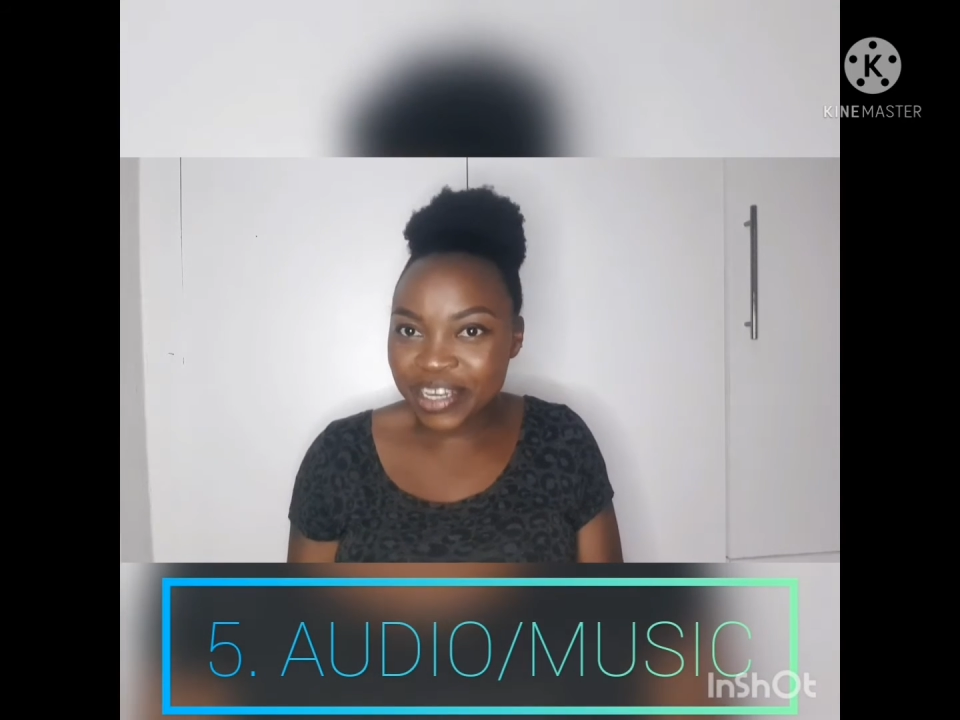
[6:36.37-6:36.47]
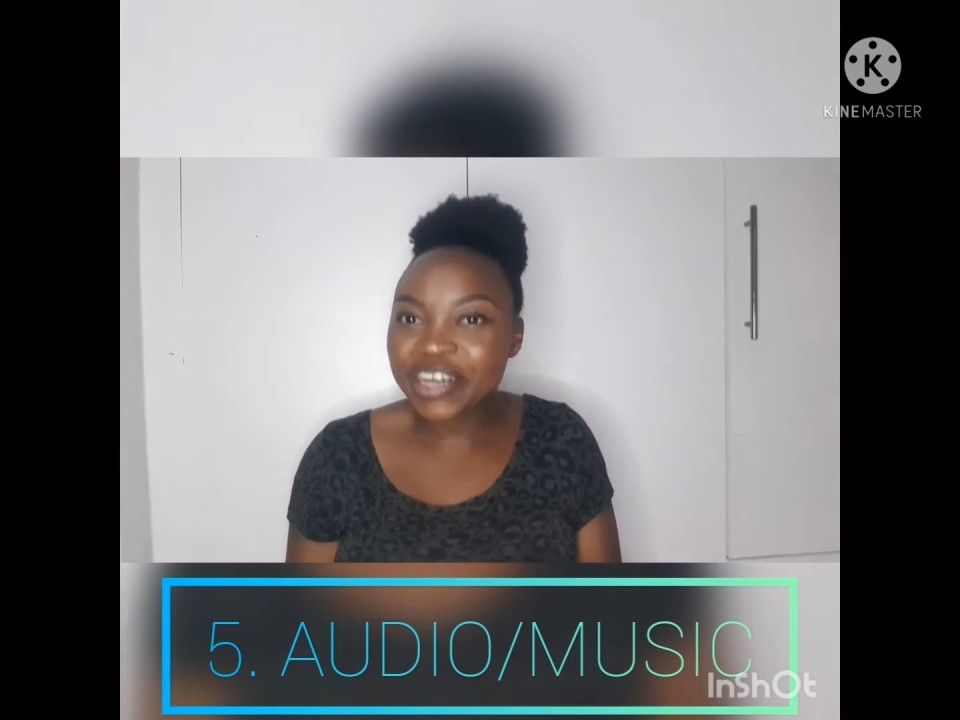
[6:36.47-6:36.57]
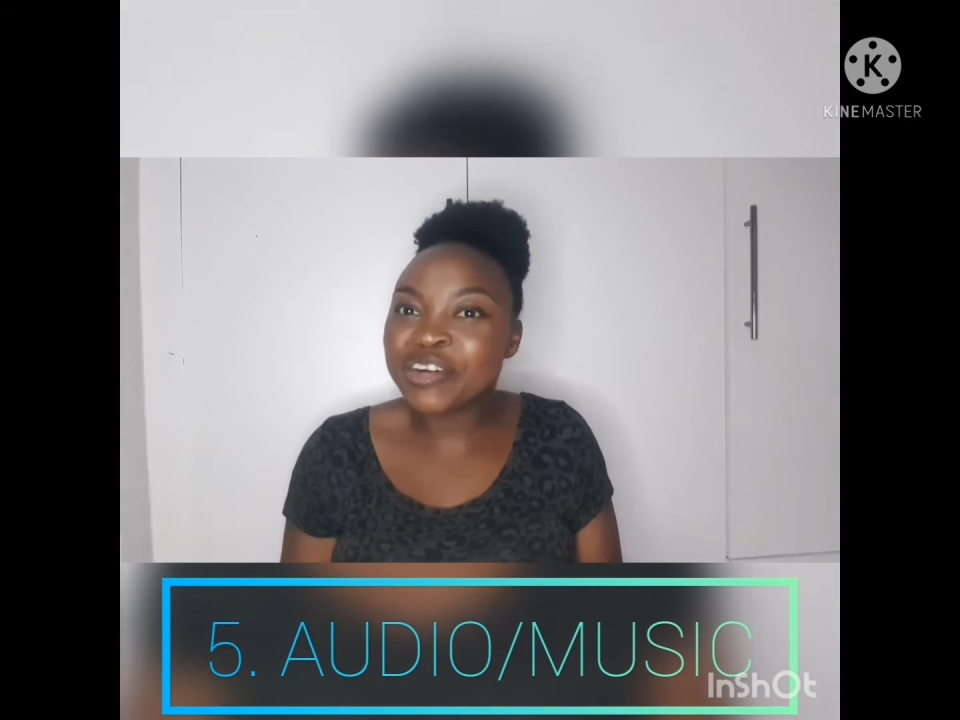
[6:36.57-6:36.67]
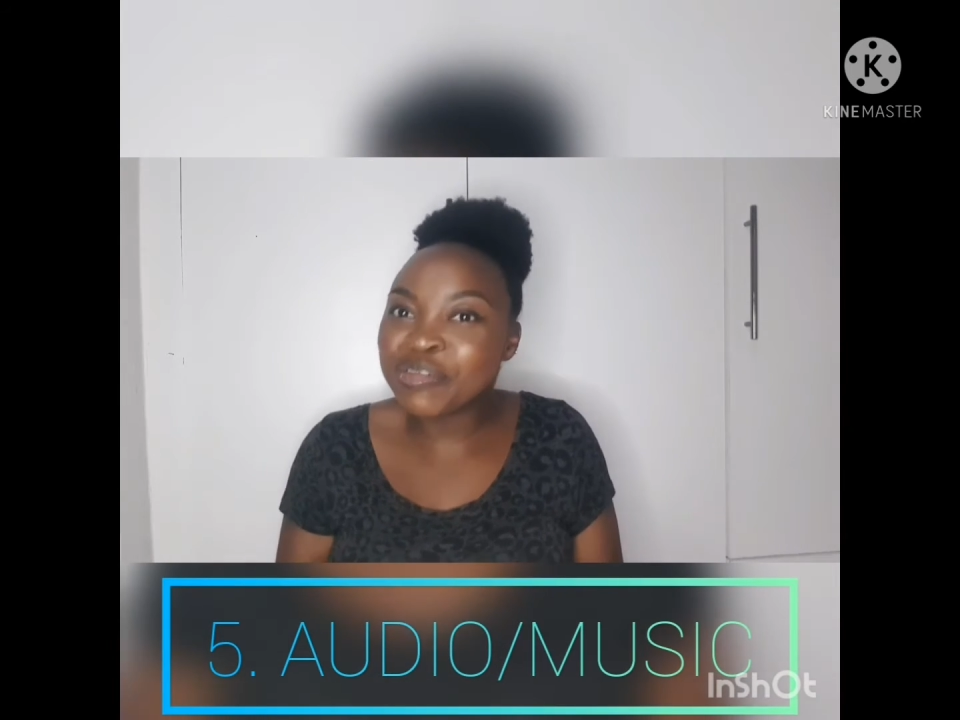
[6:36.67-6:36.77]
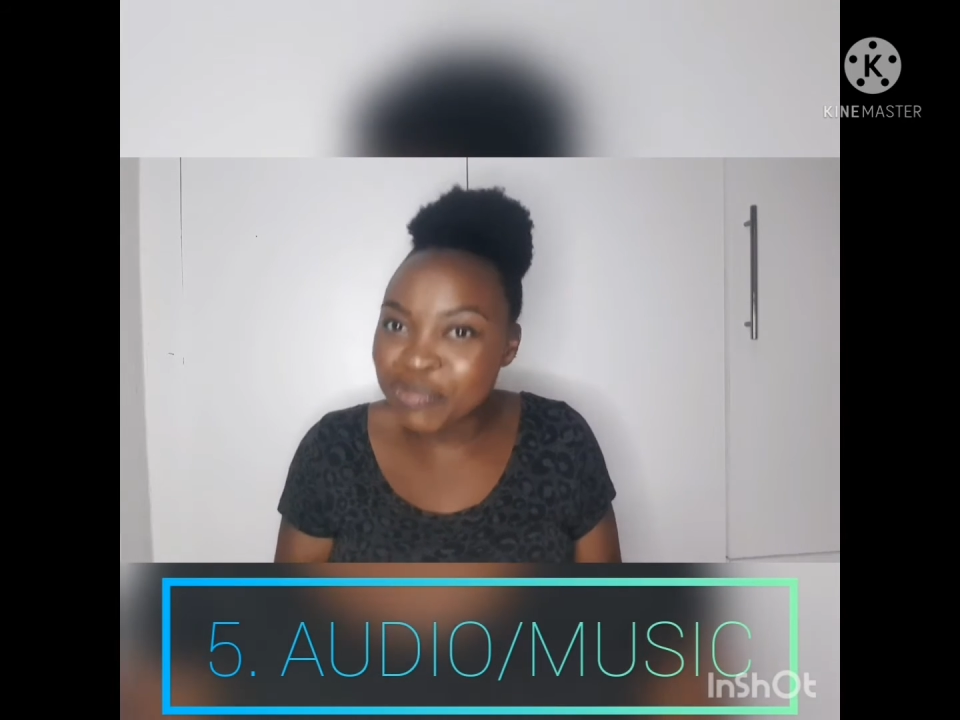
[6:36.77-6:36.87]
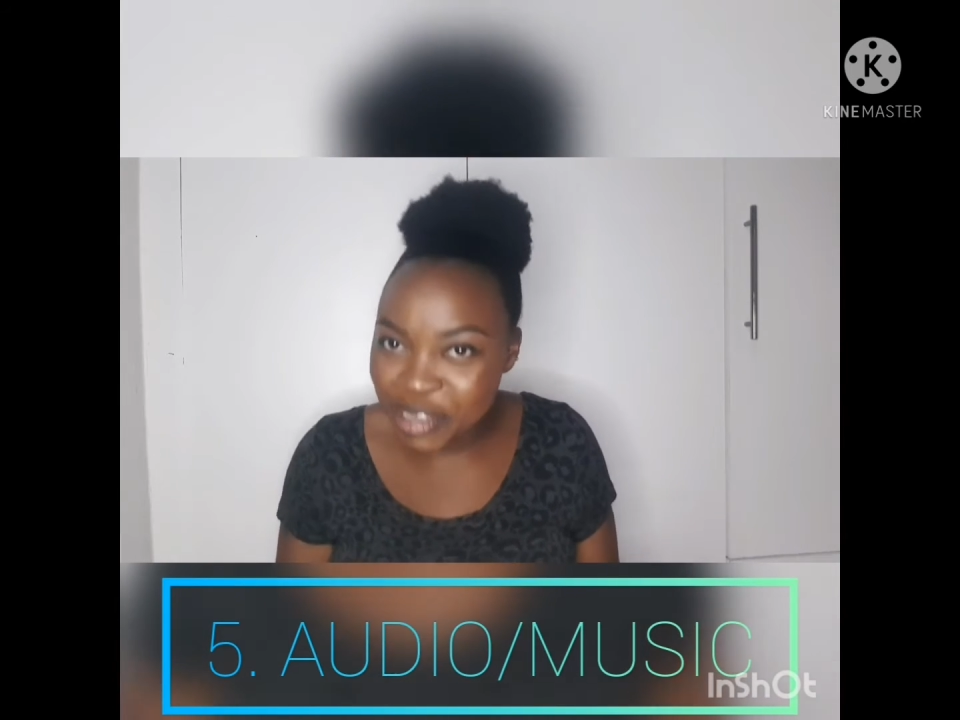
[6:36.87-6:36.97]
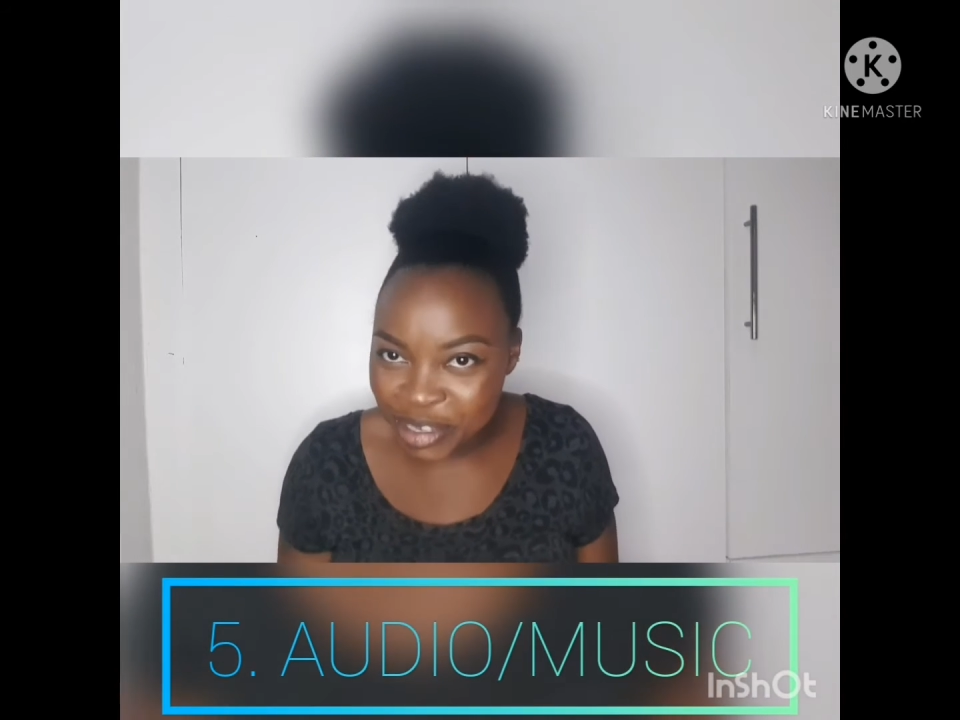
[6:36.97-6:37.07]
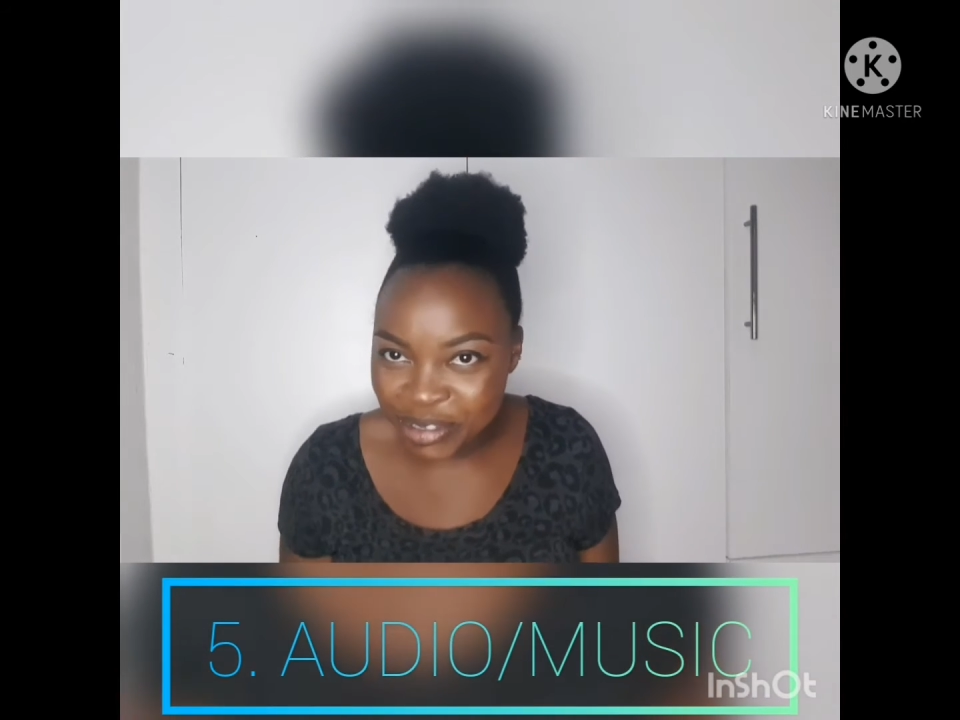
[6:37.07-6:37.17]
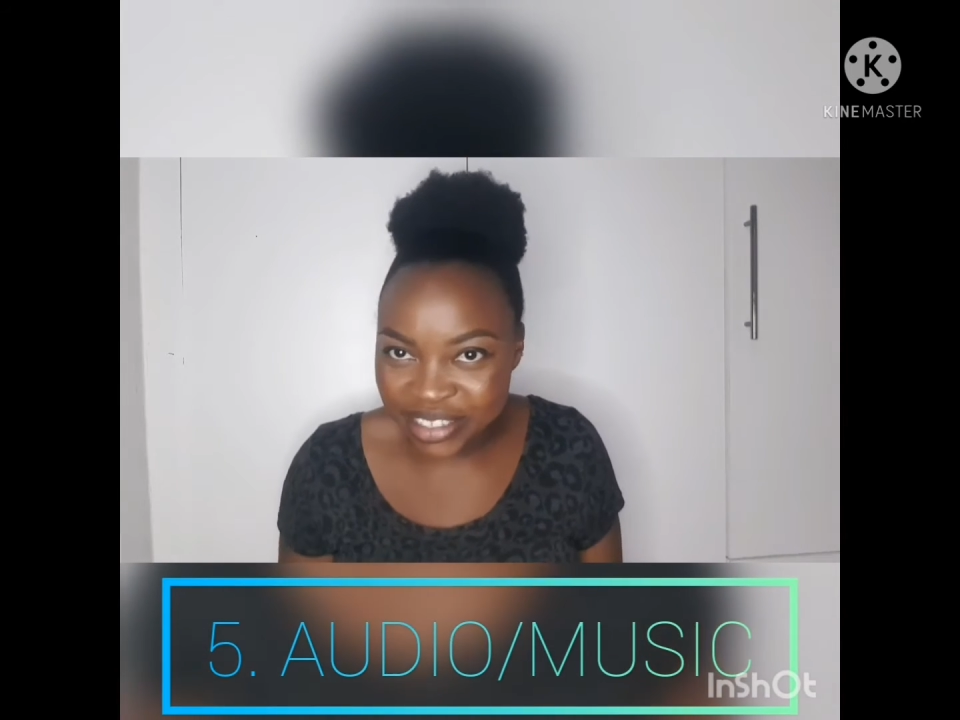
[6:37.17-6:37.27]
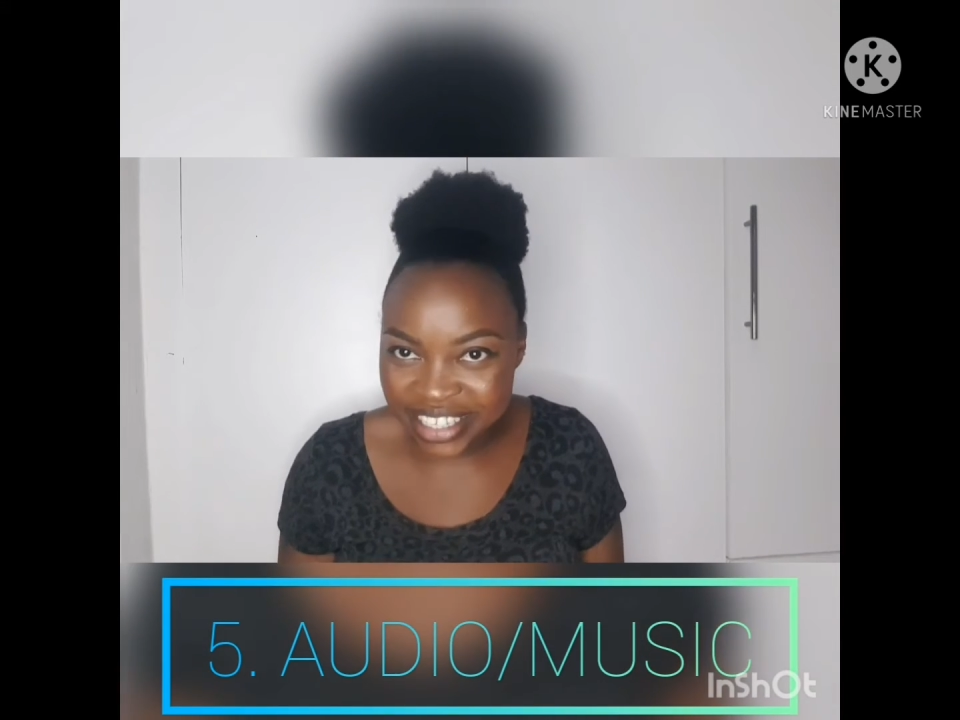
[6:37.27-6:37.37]
or
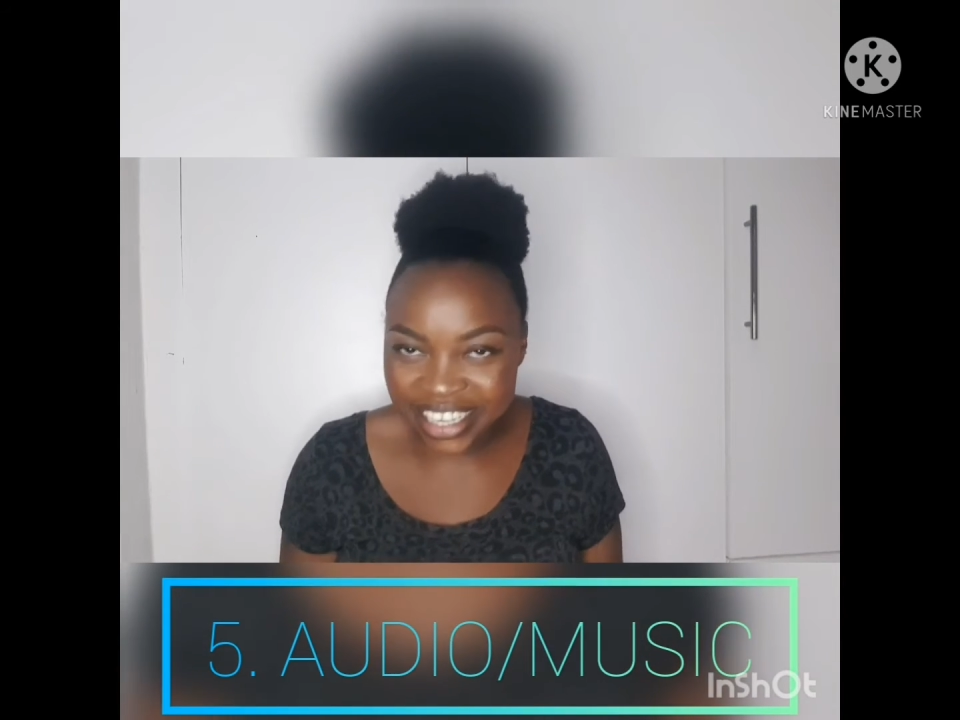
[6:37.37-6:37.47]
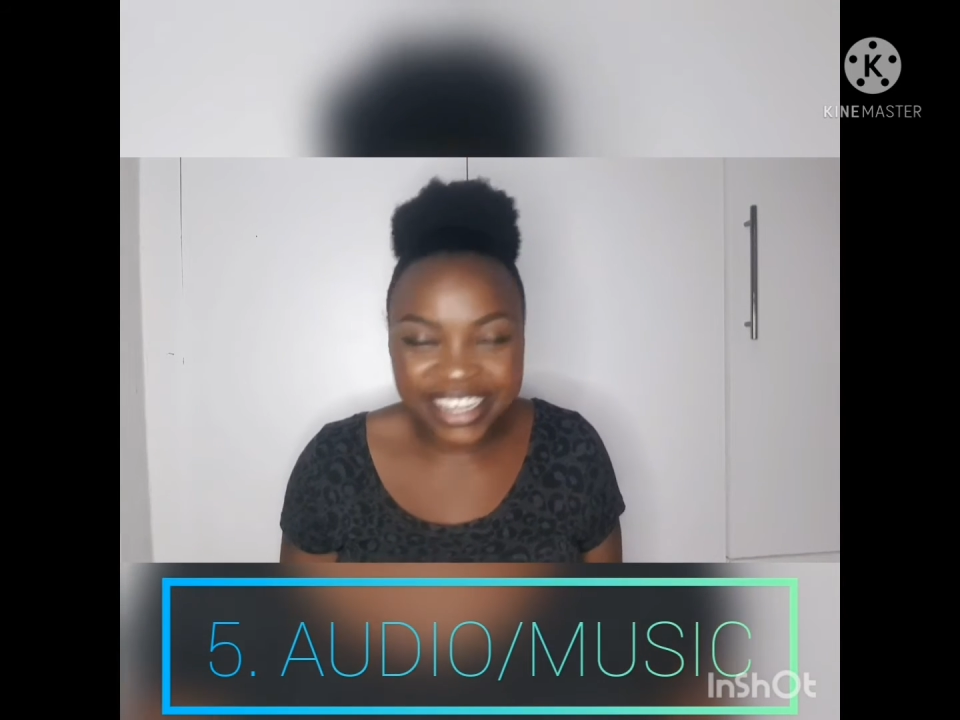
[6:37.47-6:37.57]
music.